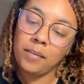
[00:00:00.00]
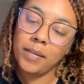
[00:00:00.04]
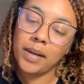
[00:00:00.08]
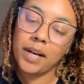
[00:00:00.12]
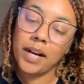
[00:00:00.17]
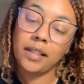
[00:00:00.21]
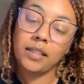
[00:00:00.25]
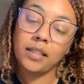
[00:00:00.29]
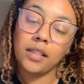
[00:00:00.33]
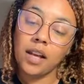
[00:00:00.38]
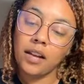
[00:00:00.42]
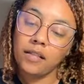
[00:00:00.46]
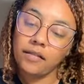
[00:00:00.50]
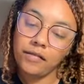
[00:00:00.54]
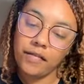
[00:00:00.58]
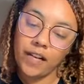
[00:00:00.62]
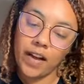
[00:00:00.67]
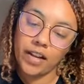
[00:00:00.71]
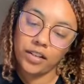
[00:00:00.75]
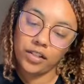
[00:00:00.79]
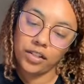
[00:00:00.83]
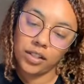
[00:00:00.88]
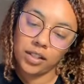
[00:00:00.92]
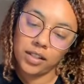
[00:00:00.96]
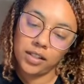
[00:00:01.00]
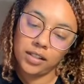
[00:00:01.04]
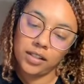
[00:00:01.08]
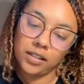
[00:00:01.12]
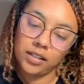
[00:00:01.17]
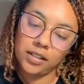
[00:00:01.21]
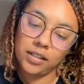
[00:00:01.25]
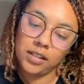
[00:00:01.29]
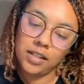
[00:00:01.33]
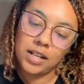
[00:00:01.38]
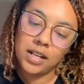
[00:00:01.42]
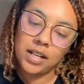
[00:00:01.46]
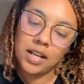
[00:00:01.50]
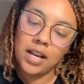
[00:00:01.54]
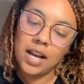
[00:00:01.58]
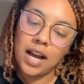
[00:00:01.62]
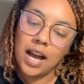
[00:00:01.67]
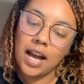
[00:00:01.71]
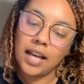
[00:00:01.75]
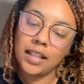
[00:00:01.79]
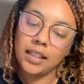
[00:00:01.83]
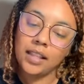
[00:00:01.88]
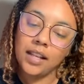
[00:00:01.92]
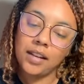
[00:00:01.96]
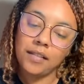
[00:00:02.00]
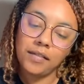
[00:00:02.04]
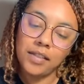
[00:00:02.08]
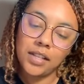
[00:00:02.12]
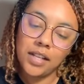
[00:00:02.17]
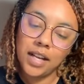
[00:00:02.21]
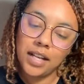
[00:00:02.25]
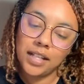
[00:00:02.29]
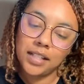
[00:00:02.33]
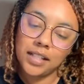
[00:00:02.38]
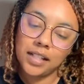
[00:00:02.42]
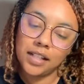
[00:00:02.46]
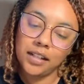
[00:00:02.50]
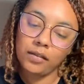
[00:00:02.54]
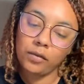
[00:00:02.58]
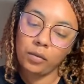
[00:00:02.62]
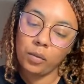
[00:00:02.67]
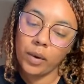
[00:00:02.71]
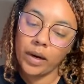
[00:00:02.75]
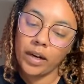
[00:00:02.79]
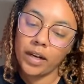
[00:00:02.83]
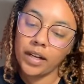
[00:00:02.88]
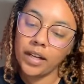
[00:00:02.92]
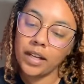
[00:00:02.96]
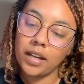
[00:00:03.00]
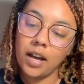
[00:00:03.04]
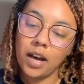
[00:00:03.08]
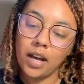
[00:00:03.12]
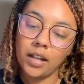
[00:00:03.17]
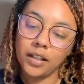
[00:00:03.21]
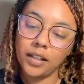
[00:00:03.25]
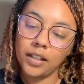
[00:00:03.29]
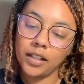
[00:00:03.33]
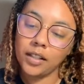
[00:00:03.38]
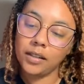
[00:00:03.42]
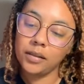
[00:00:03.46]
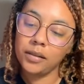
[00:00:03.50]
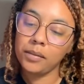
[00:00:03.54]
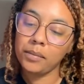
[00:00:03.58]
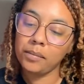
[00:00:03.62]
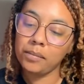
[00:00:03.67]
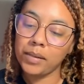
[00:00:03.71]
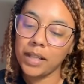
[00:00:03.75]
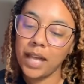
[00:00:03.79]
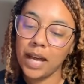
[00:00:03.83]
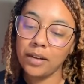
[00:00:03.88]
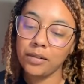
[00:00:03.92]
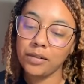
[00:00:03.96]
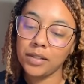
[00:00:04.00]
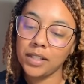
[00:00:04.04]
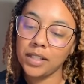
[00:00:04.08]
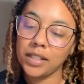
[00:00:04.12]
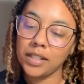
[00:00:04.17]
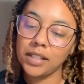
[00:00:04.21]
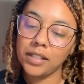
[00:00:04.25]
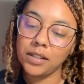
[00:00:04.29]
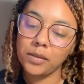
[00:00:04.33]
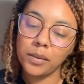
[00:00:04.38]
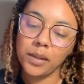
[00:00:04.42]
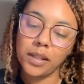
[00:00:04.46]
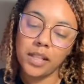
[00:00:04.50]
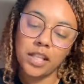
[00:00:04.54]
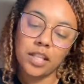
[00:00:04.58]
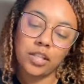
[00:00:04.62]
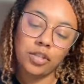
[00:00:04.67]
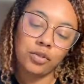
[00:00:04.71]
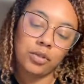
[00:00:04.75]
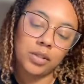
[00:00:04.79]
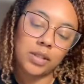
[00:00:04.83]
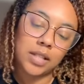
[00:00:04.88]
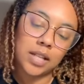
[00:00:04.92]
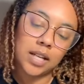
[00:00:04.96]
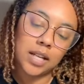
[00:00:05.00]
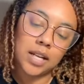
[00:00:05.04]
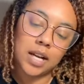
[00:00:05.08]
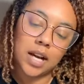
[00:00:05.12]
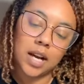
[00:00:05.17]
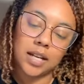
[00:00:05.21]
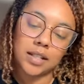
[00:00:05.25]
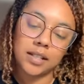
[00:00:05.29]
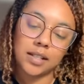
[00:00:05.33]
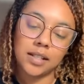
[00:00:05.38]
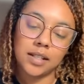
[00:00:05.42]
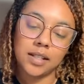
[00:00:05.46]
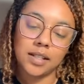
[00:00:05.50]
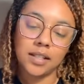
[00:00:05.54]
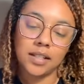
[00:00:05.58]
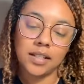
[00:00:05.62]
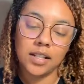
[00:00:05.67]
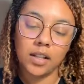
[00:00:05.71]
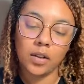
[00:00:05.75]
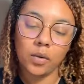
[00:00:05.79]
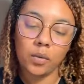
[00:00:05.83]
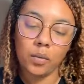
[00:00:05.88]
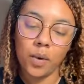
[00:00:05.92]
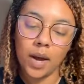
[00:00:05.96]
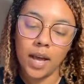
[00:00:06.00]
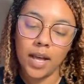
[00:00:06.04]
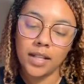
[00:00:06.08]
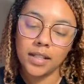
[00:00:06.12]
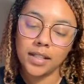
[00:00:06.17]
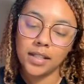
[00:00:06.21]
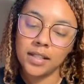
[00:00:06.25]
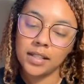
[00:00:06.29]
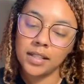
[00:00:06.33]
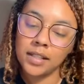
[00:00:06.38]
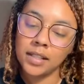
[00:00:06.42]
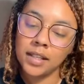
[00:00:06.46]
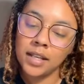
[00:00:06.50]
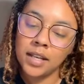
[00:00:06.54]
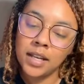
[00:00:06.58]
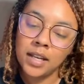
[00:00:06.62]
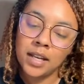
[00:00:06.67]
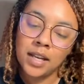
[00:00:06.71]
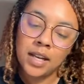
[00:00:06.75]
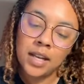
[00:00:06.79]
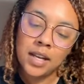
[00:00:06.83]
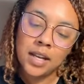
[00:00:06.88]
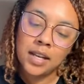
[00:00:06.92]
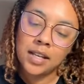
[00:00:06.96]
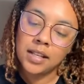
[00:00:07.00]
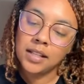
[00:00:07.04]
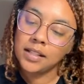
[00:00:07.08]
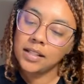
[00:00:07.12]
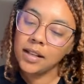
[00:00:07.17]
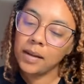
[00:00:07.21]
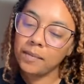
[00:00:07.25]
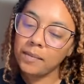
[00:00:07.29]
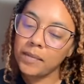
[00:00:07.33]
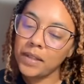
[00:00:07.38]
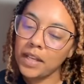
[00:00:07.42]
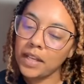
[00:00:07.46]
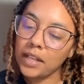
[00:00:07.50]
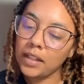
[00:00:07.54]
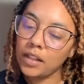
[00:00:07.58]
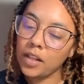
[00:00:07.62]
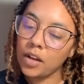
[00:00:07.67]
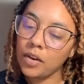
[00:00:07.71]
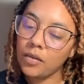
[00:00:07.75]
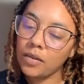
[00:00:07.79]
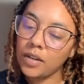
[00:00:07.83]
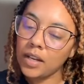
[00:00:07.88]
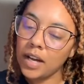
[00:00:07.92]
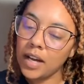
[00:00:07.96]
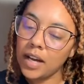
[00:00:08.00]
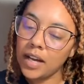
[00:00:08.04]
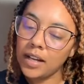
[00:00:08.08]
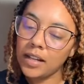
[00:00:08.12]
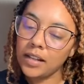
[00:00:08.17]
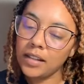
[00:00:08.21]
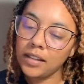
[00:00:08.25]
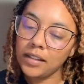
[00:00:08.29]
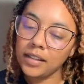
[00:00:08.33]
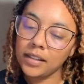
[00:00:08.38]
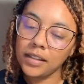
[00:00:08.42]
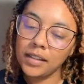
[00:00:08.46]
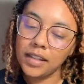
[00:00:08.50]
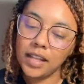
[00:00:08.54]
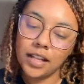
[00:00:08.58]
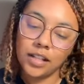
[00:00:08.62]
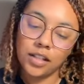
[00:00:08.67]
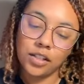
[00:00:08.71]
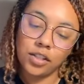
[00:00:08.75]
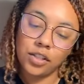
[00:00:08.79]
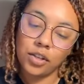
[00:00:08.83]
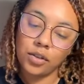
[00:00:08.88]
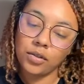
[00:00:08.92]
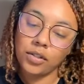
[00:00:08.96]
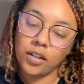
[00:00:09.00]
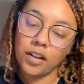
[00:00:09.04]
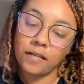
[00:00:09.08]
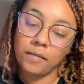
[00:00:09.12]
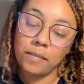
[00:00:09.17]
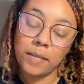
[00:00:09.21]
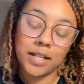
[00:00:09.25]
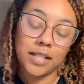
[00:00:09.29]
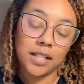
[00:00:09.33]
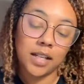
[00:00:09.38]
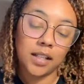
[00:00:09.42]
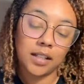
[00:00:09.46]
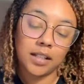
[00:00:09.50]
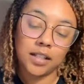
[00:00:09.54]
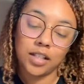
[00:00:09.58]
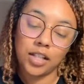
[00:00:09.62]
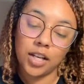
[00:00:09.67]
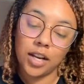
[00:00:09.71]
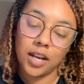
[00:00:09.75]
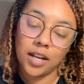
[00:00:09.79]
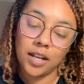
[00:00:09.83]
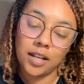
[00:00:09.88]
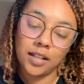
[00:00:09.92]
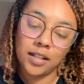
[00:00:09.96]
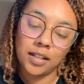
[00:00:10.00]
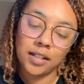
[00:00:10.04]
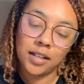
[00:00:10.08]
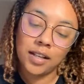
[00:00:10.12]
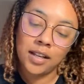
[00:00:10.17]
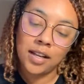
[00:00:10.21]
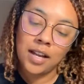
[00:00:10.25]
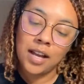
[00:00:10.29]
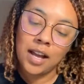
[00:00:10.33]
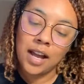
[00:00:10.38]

But I love fashion. I love the idea of wearing color blouses with interesting cuts and silhouettes, something low cut that shows off my décolleté.